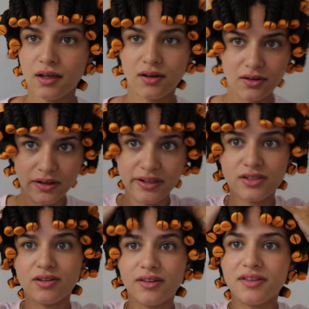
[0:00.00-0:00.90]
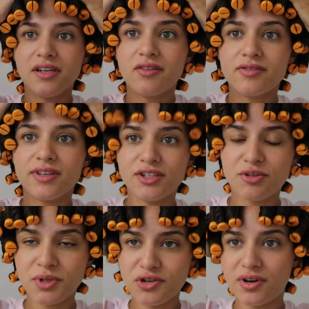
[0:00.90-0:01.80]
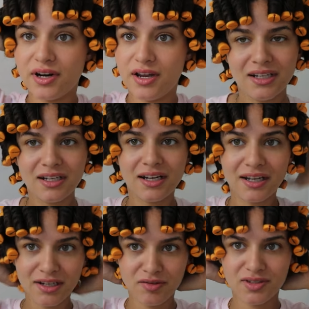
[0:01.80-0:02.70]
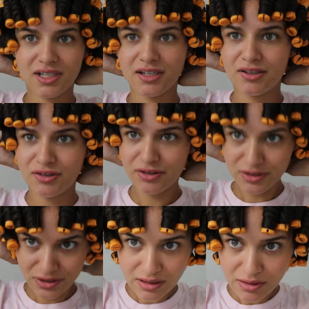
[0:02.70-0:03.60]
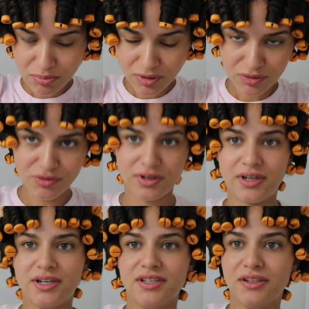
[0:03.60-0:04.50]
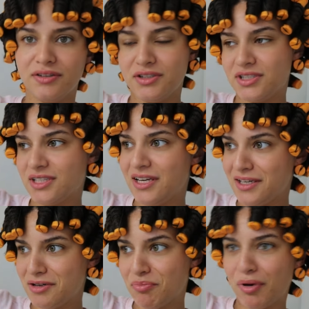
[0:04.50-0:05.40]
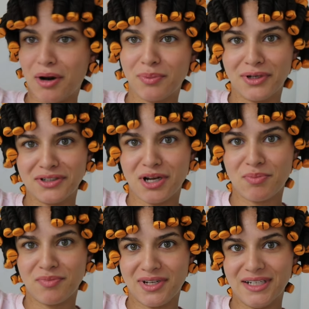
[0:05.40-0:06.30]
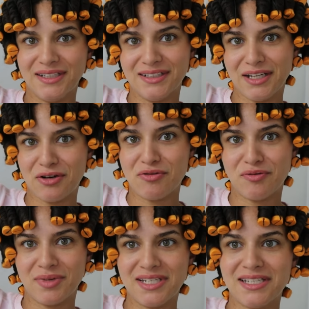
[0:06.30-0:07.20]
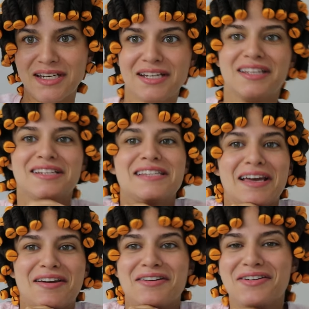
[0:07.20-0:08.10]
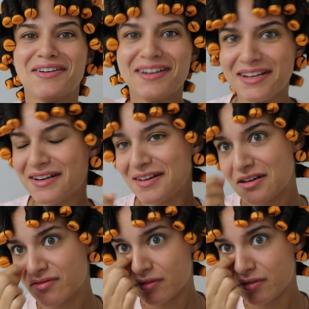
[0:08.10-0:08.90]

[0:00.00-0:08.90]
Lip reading: All right, so I think everything should be dry. I have sat under a blow dryer. I literally just like propped it on top of my, like over my sink, and then sat under it for